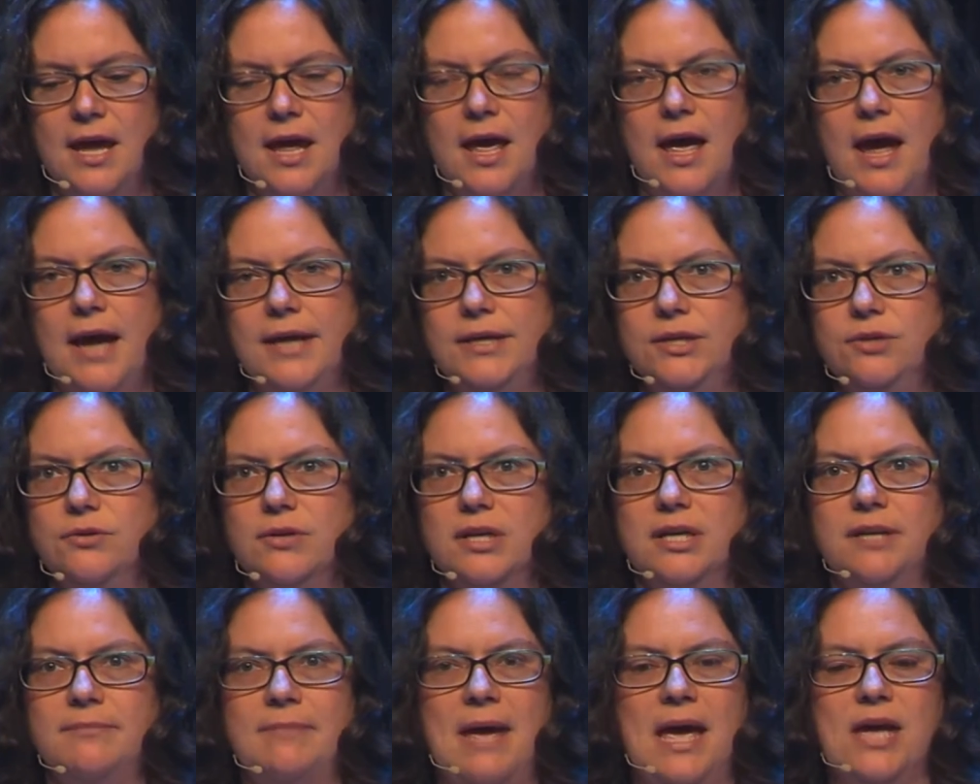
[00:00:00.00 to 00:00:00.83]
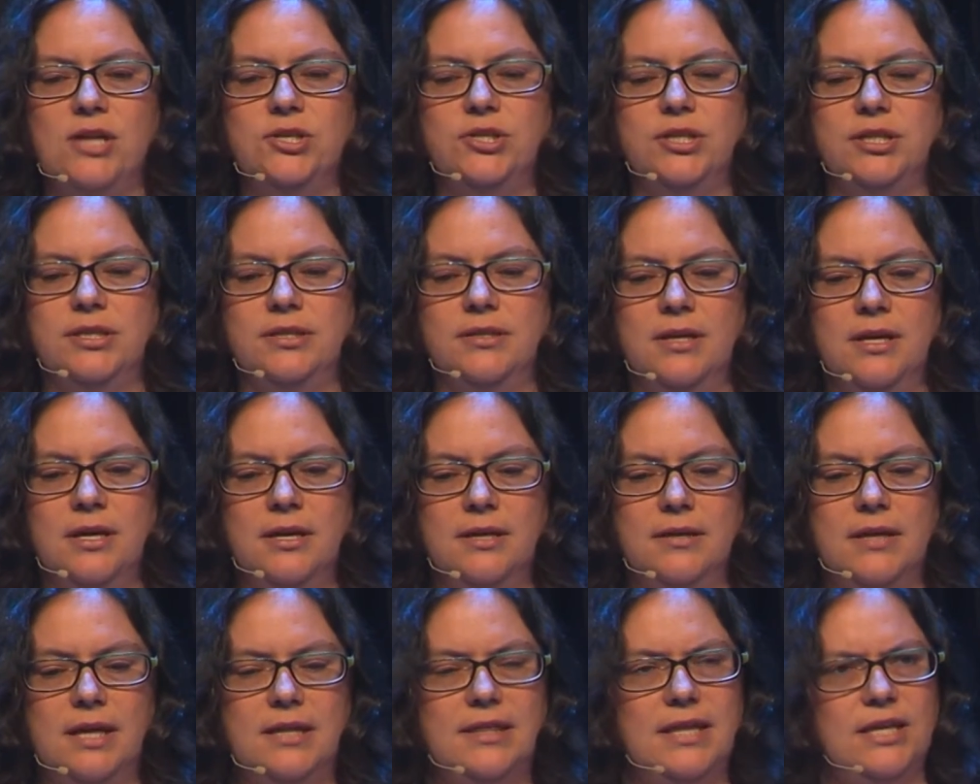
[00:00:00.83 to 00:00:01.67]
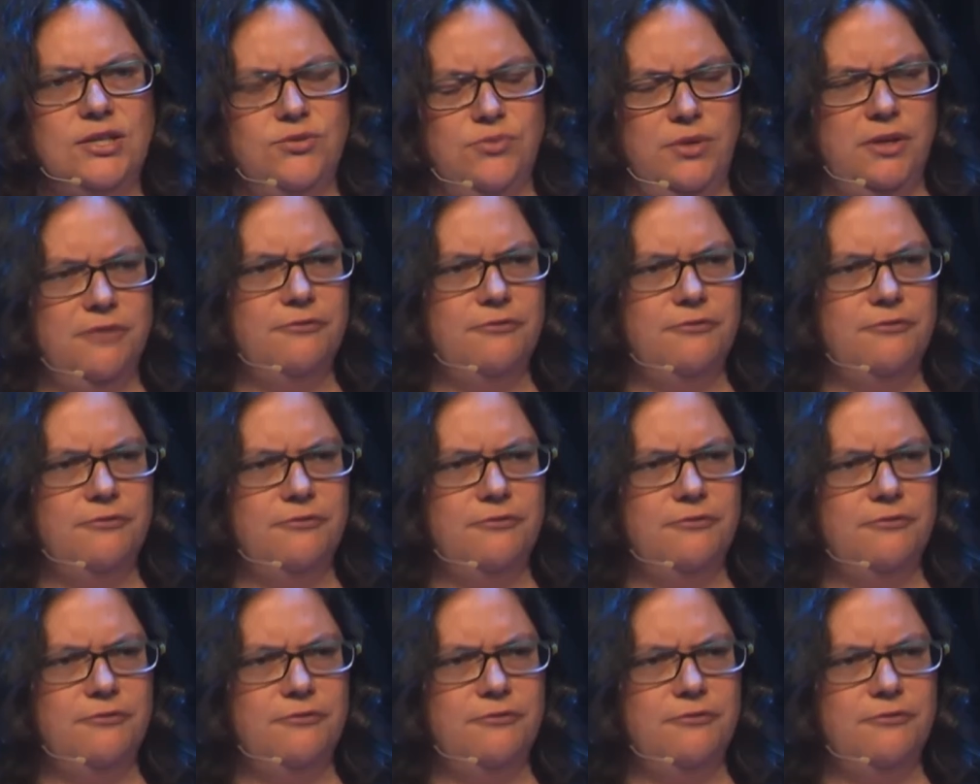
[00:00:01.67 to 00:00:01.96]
and you can imagine that that's really